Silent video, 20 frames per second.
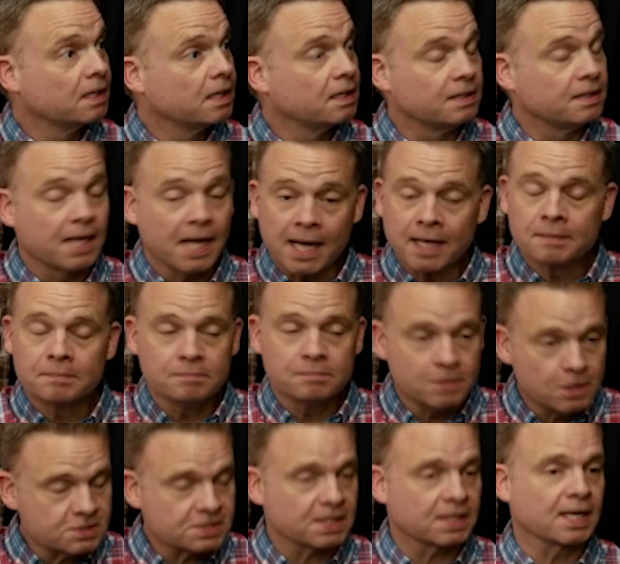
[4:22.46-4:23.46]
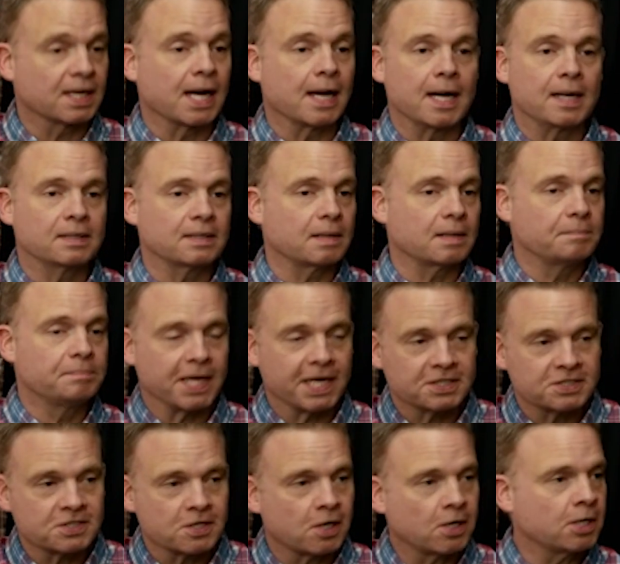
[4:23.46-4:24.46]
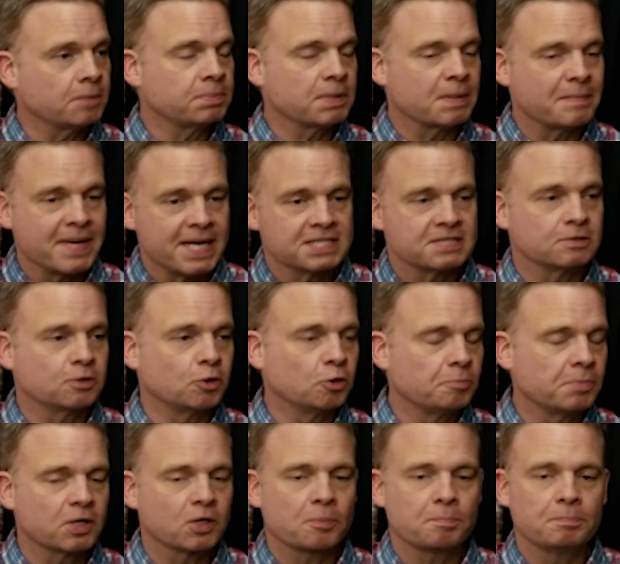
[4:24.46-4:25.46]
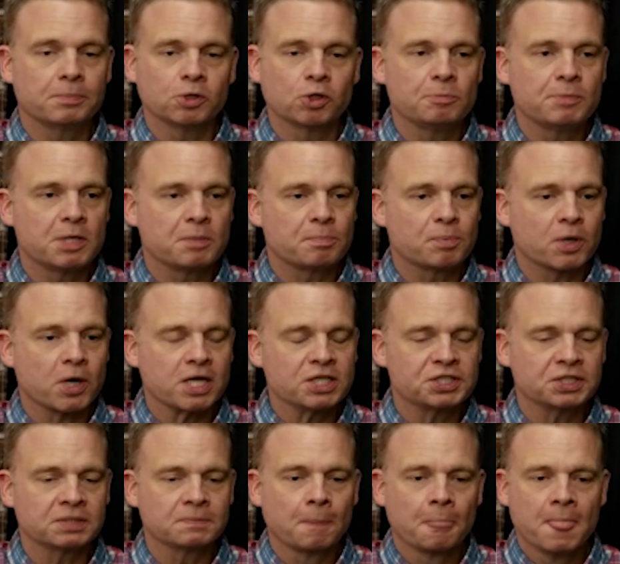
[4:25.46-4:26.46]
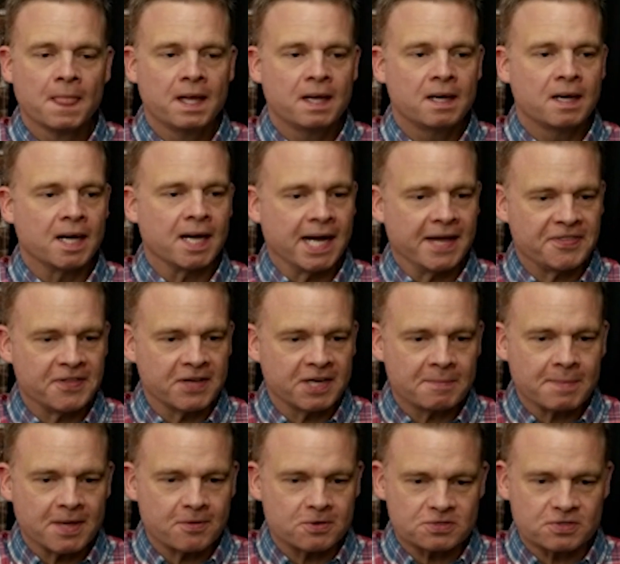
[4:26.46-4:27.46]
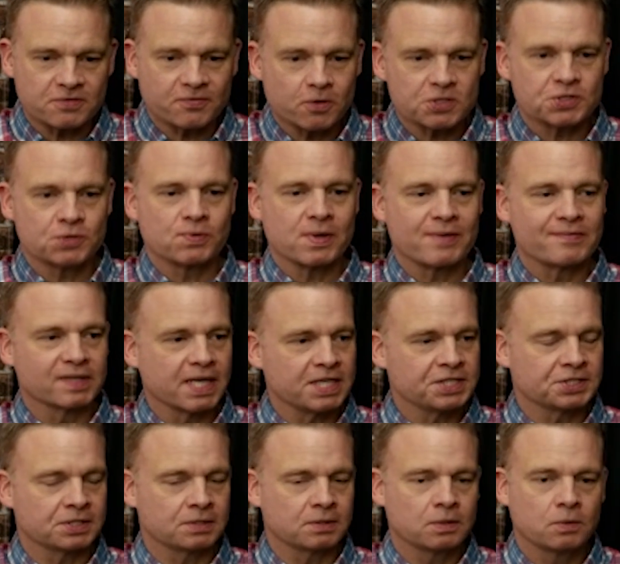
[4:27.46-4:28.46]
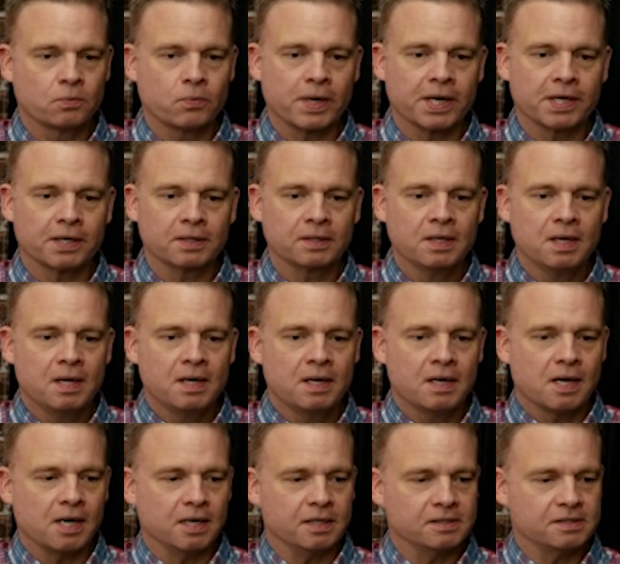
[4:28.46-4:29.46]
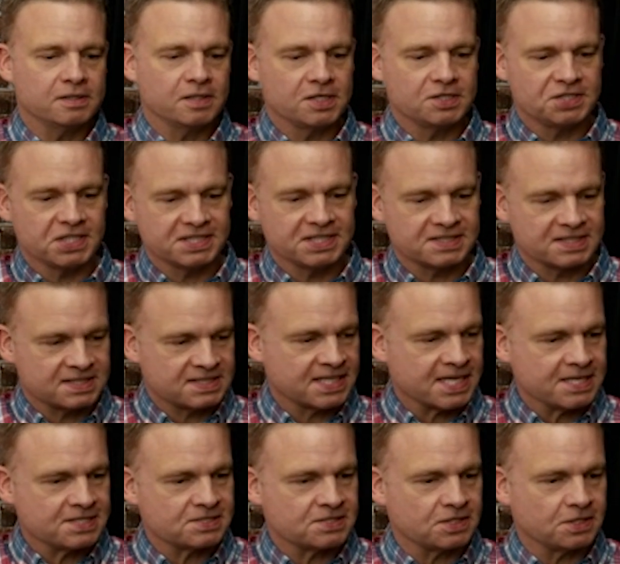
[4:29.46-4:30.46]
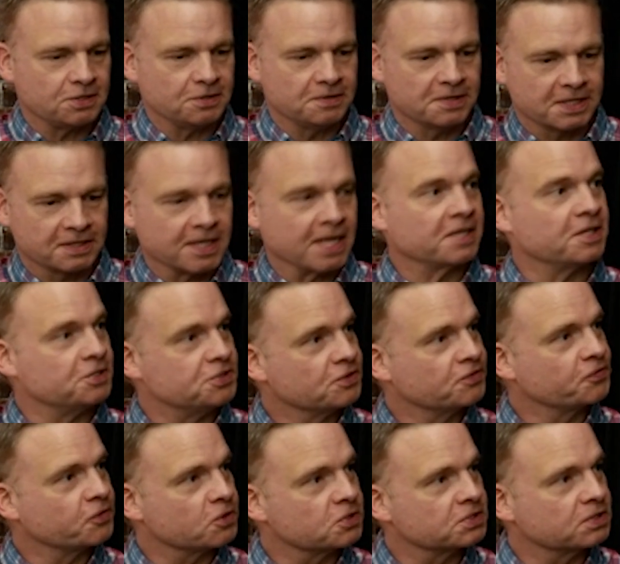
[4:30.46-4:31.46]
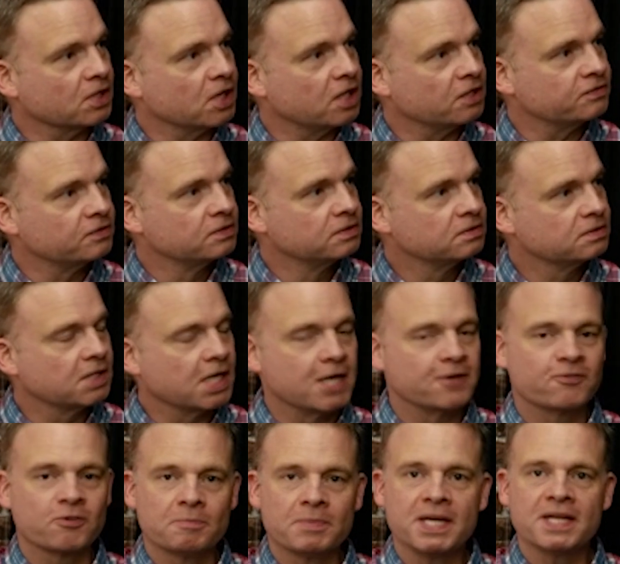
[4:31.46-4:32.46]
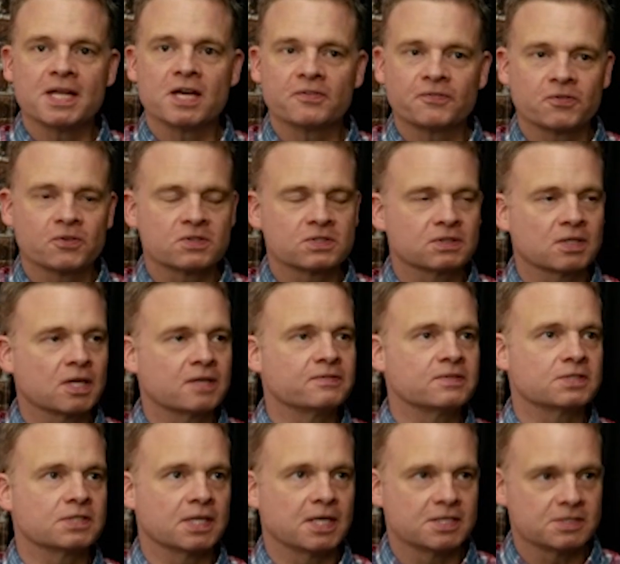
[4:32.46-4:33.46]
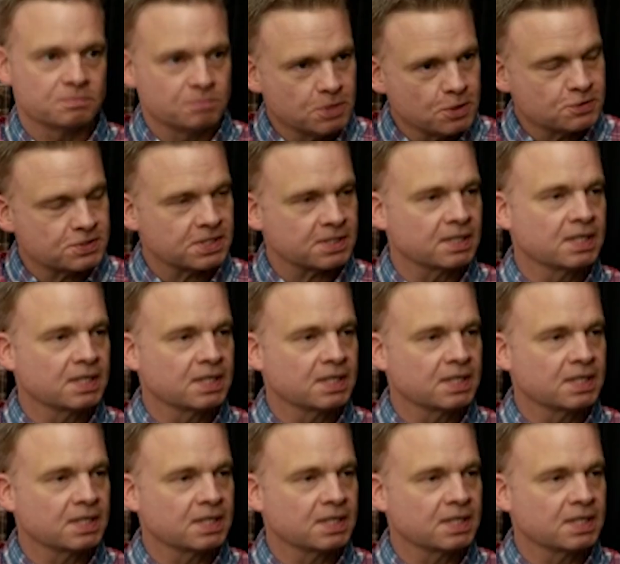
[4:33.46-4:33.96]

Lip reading: Yeah, music. Play guitar, play bass, a little bit of percussion. I think about there's a verse in Revelation where Jesus says, "You neglected your first love." And for me, that first love is music.